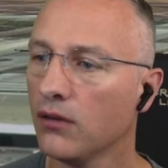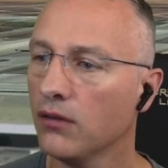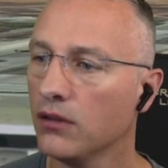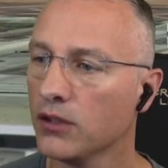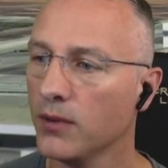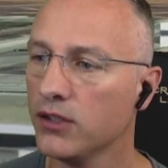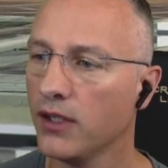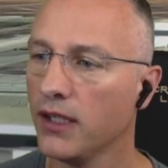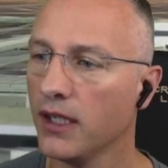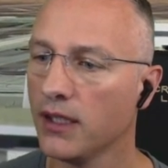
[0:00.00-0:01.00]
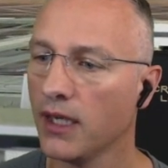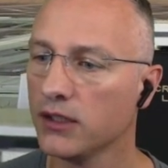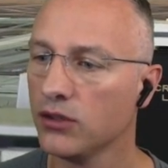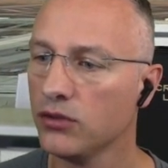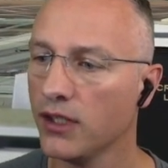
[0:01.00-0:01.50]
Somebody's ready to
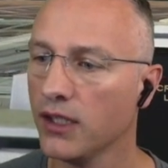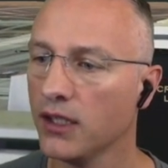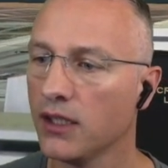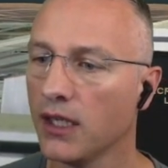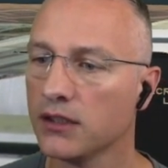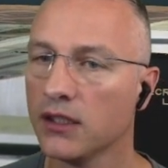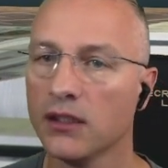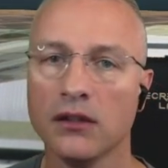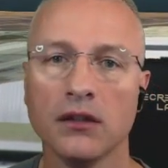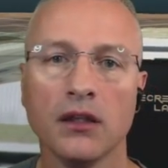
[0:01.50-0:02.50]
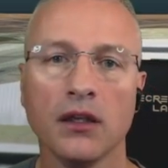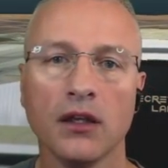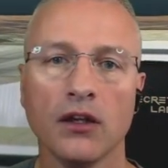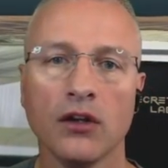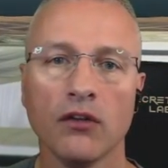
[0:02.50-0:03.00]
taxi. Who's ready to taxi?
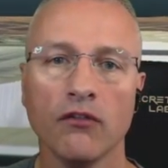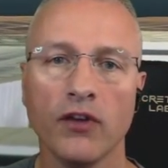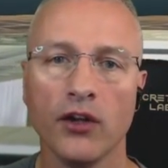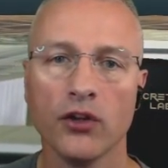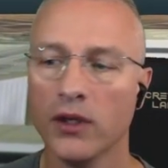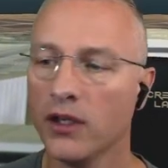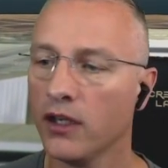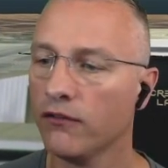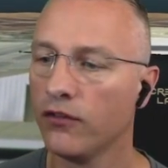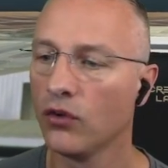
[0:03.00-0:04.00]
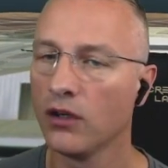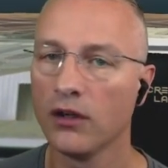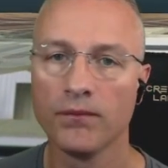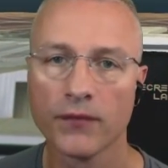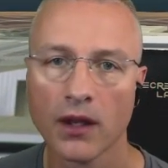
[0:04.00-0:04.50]
Value 194.
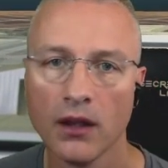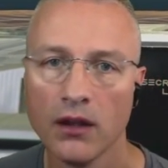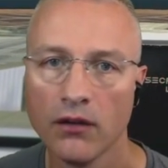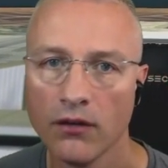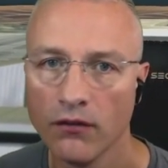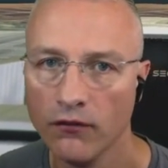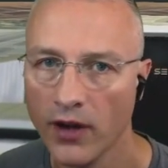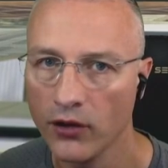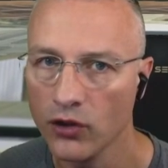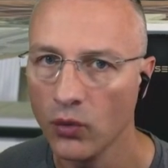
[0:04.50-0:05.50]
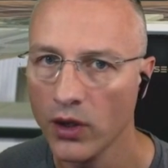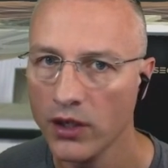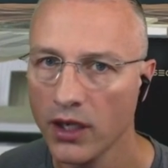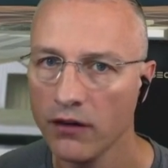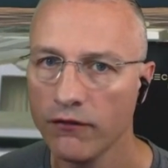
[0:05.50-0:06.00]
Value
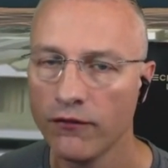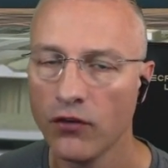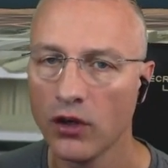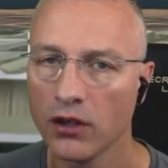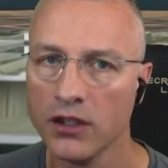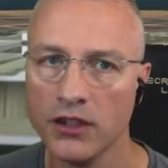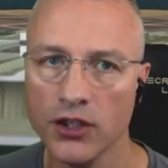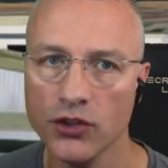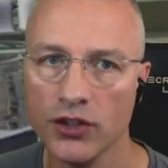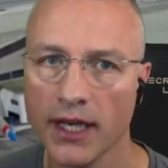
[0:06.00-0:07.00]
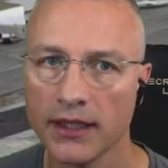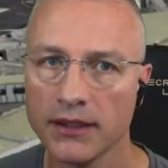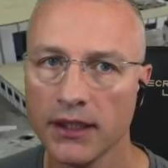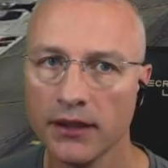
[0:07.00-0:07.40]
194. Continue taxi.